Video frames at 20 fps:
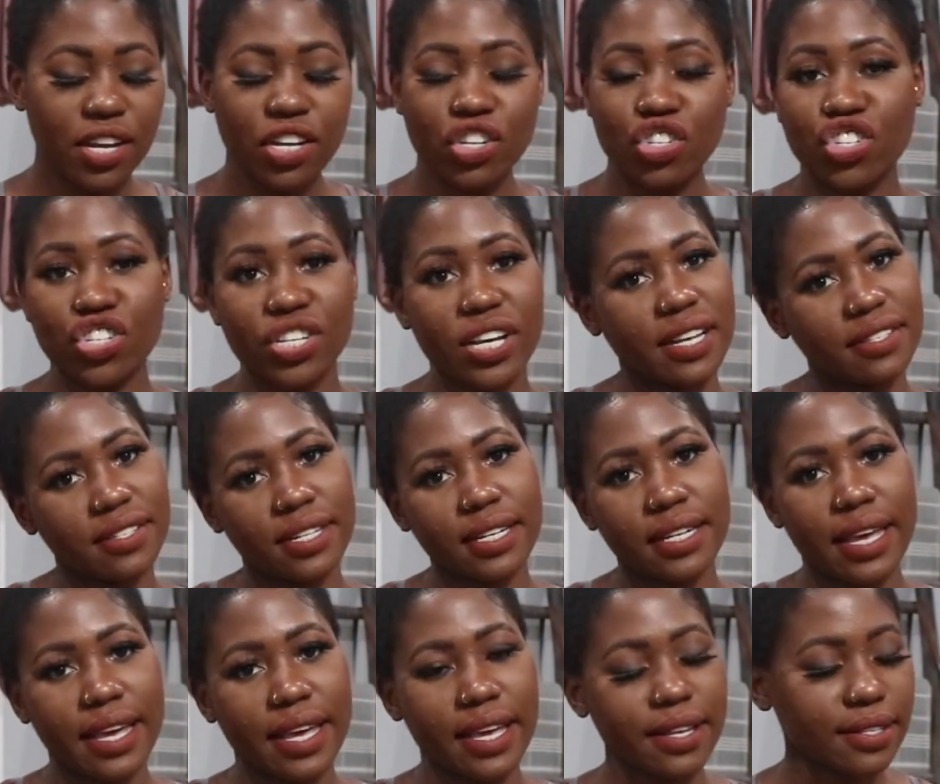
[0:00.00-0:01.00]
just in
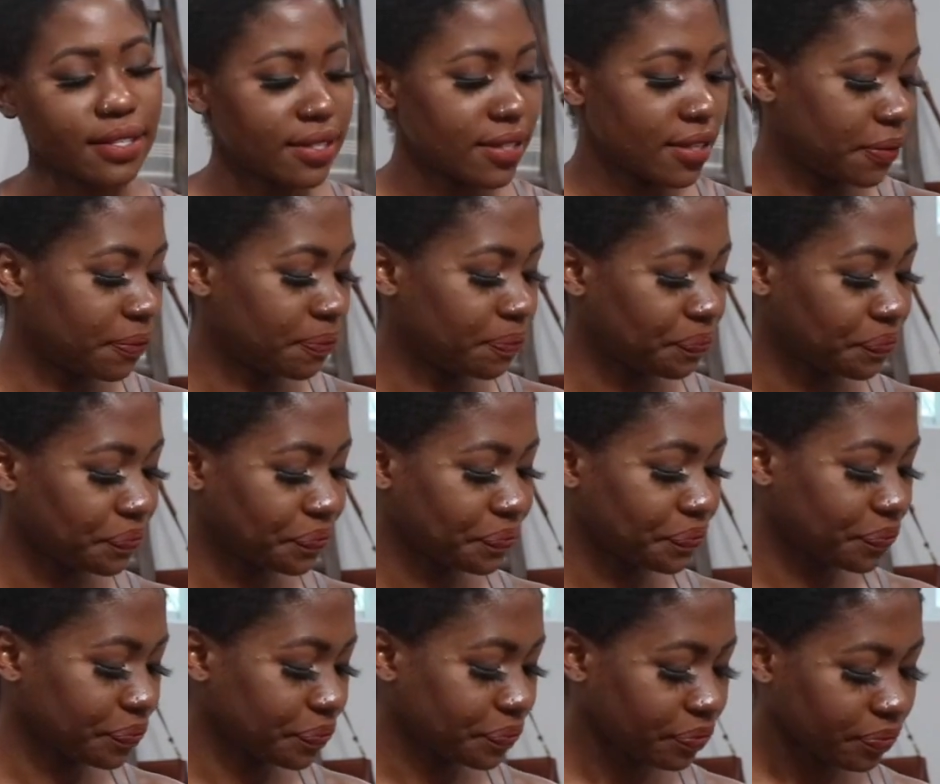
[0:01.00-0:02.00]
case.
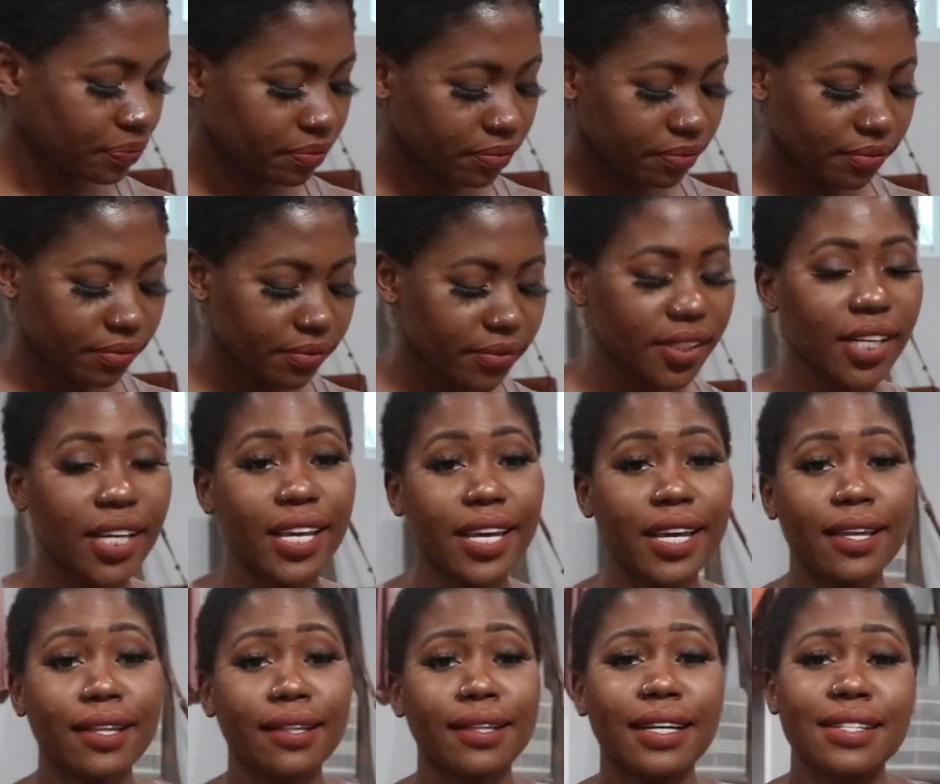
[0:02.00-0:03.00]

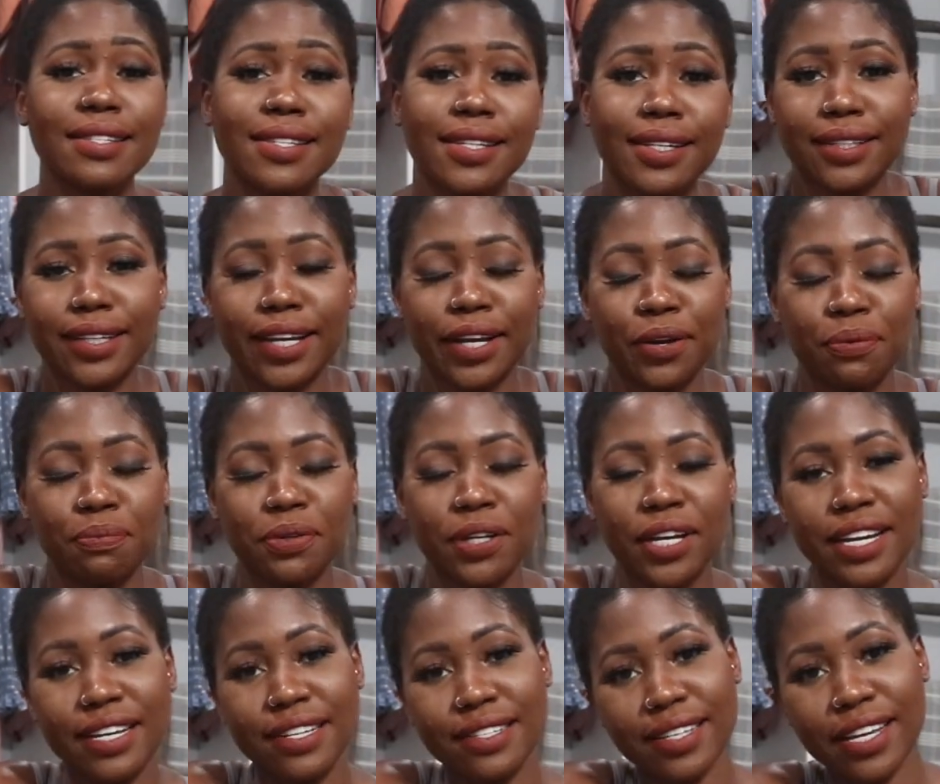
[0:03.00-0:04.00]
And that's it. I hope you
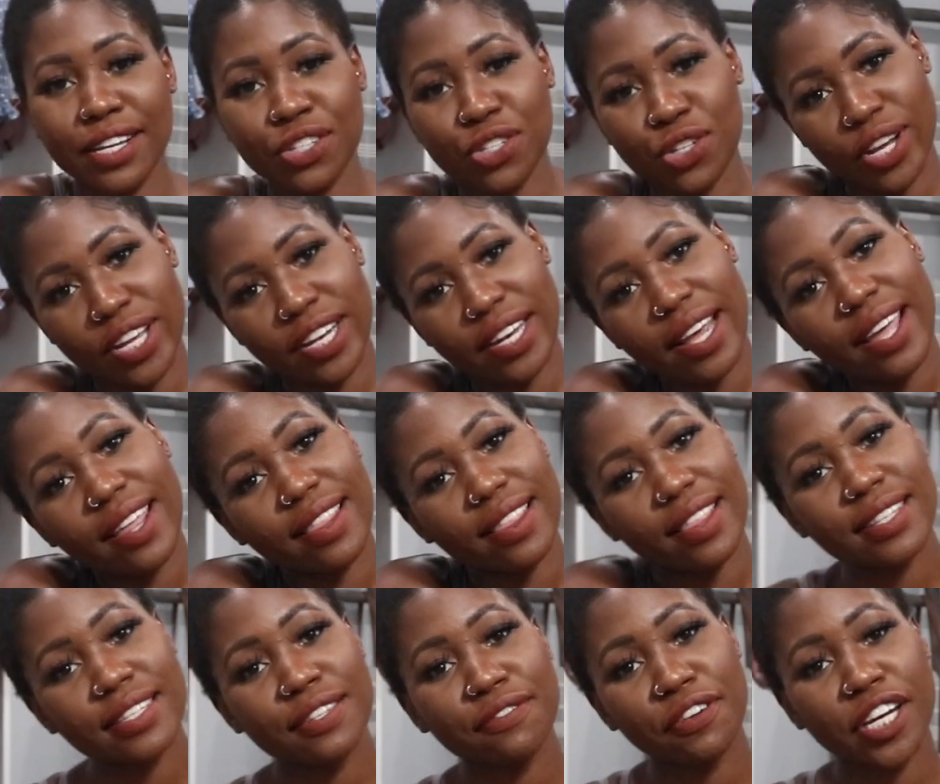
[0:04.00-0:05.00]
guys enjoyed
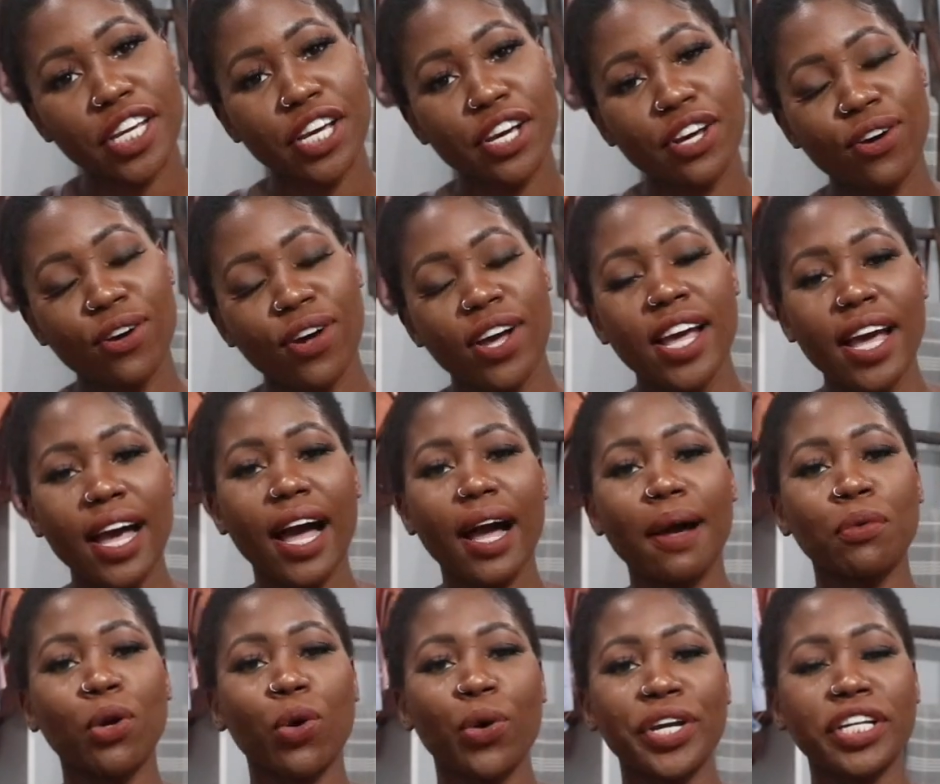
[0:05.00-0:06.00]
this video.
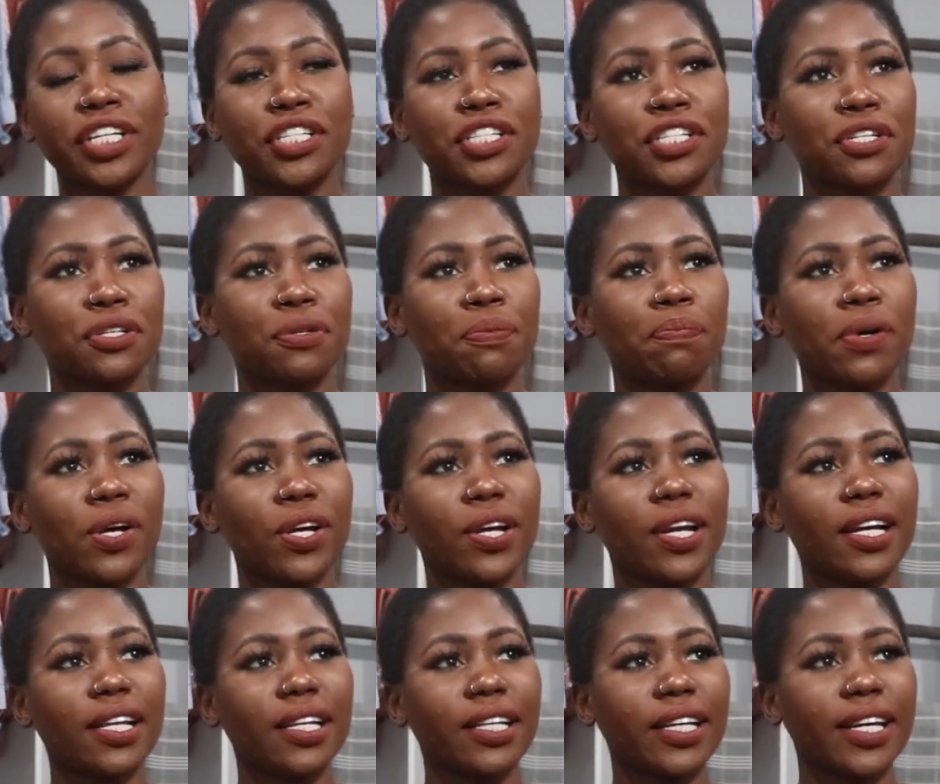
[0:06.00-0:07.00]
I'm going to put
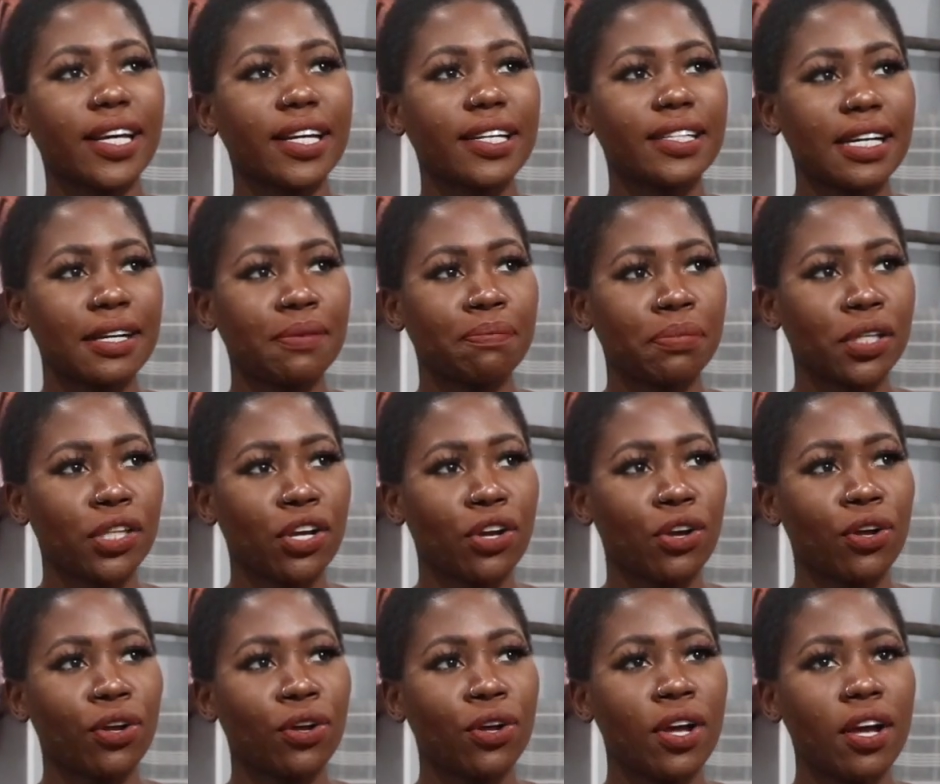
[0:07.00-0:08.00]
a link down
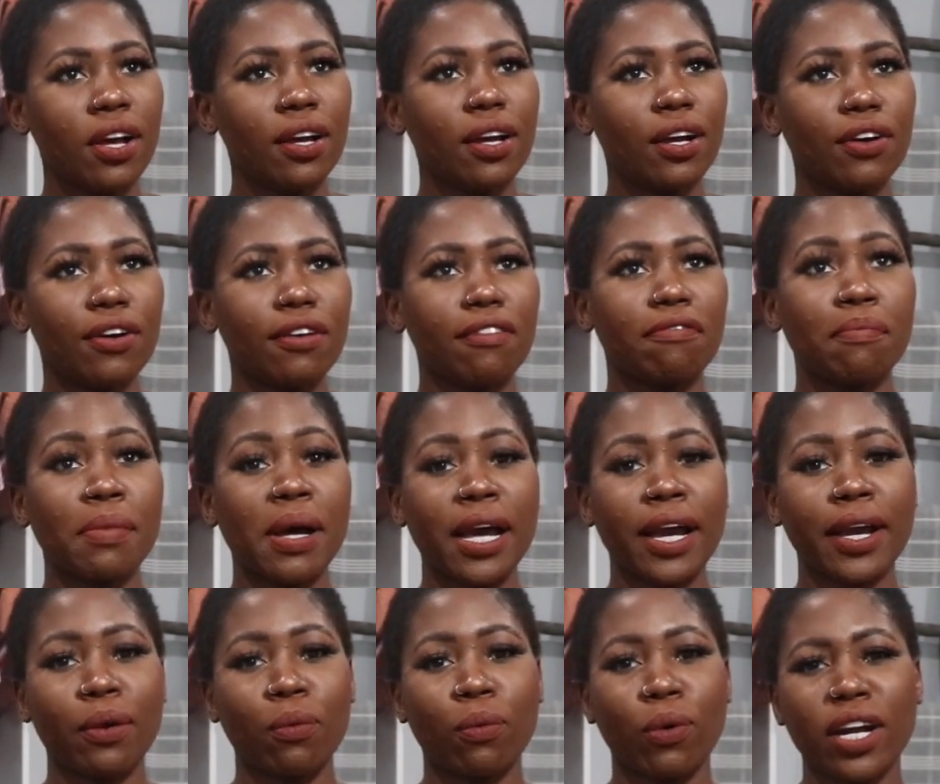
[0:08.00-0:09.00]
below of
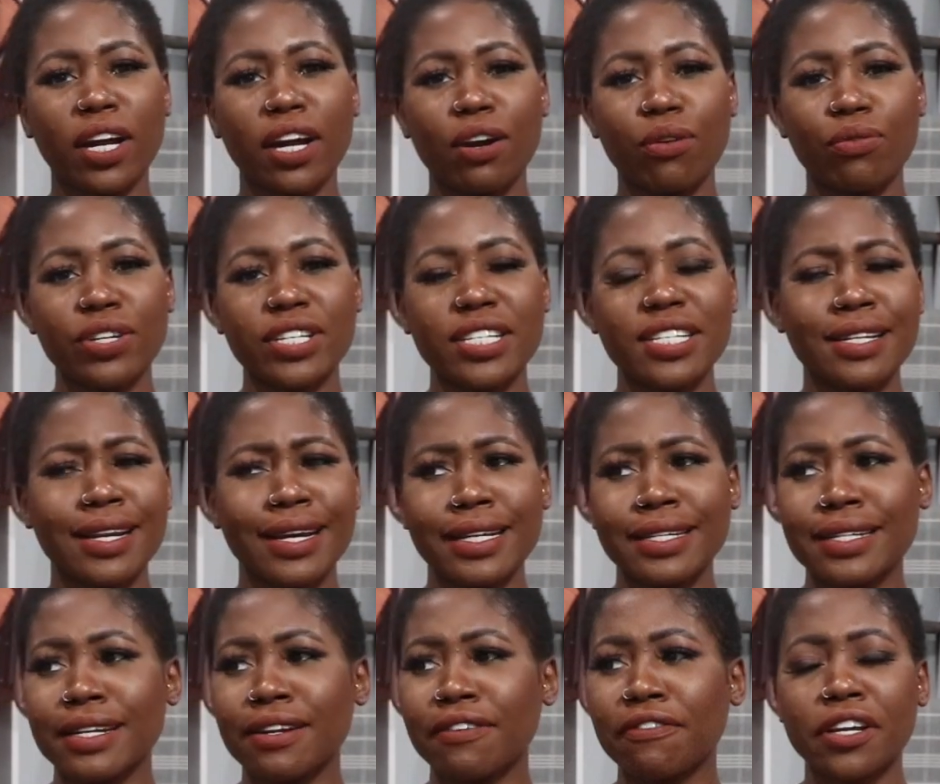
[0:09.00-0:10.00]
my workout routine. I
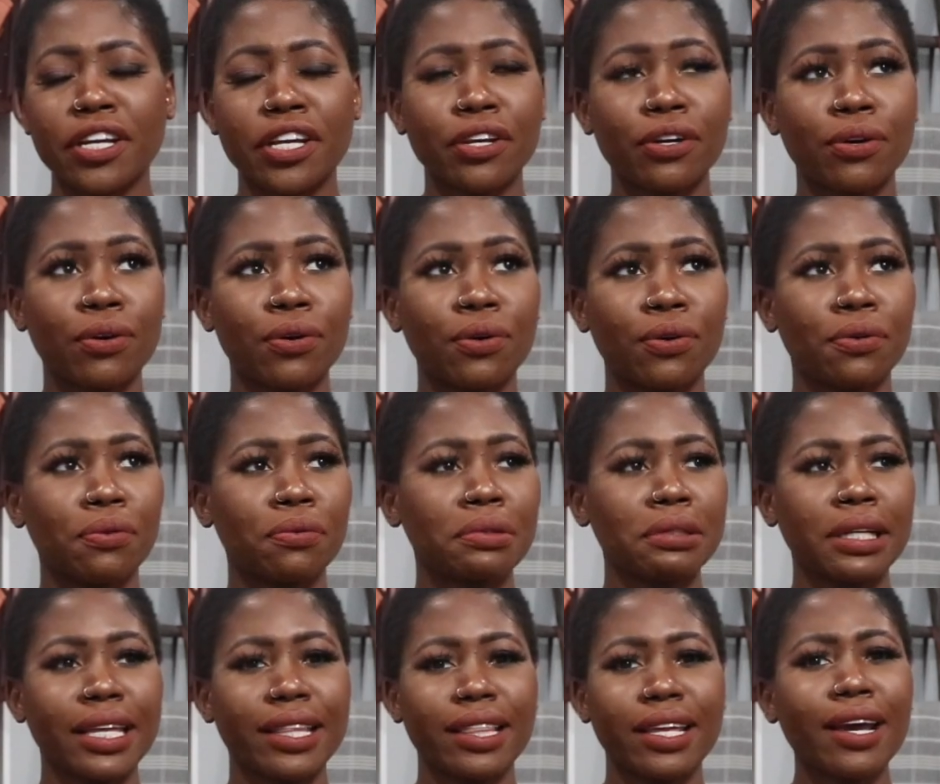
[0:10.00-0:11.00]
did a video,
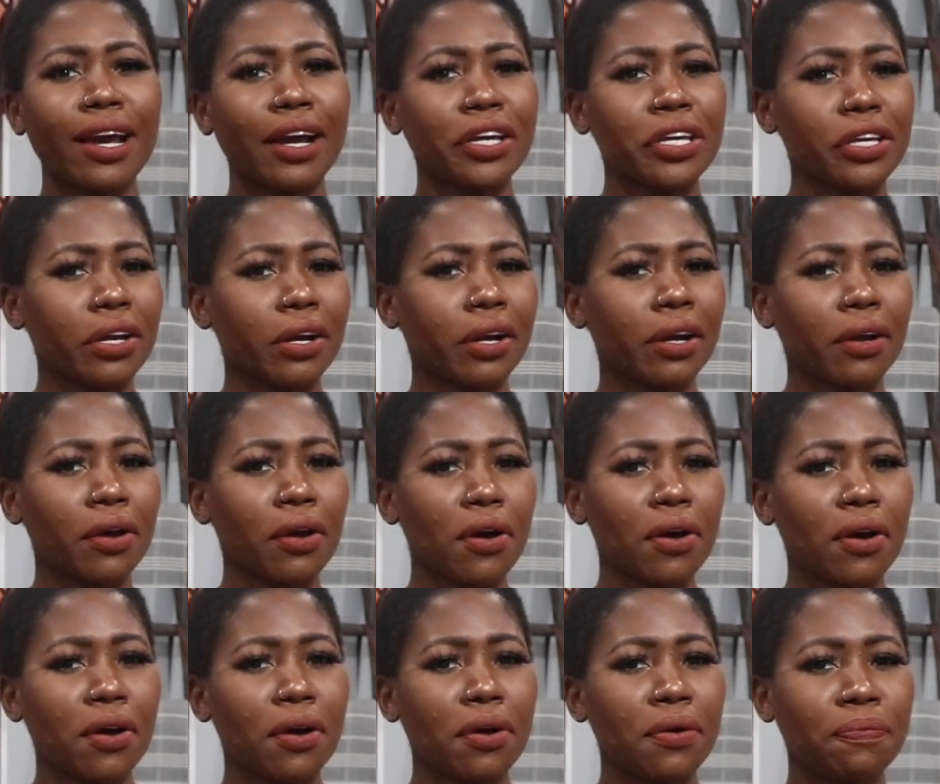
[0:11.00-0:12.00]
I think a year
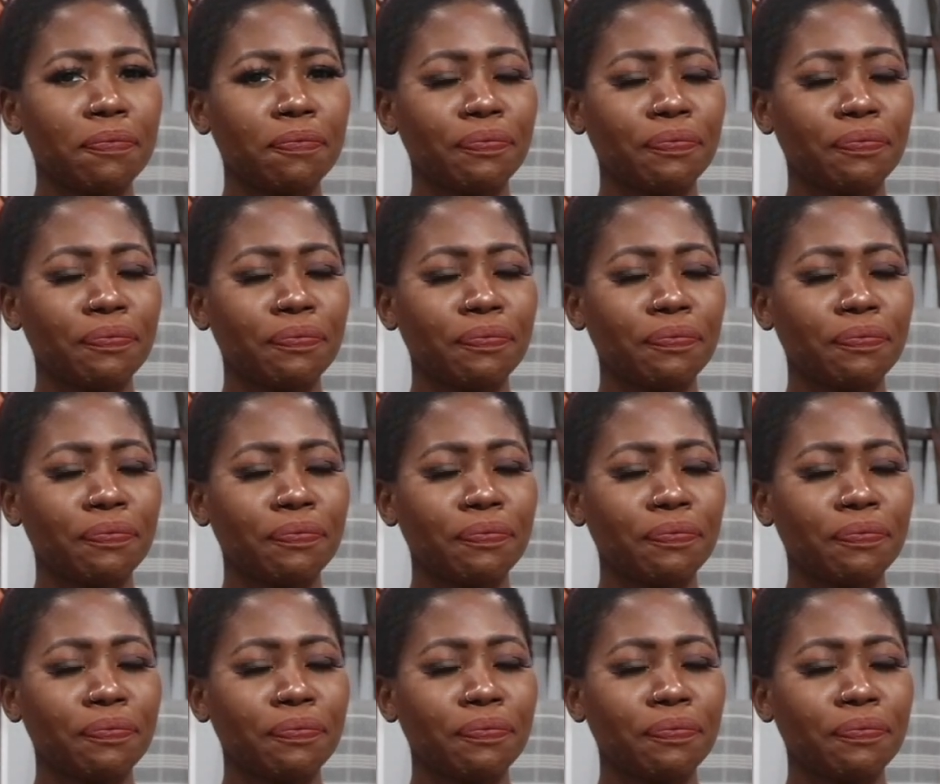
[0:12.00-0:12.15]
ago,